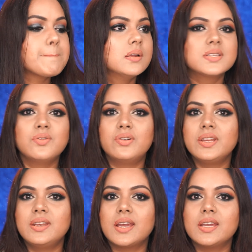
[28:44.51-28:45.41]
It's a
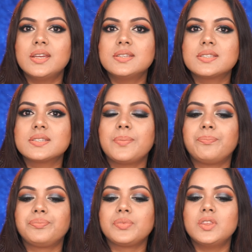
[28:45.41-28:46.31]
very nice
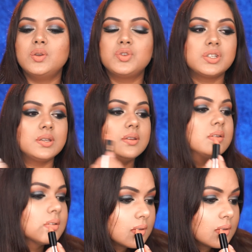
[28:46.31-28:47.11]
nude shade.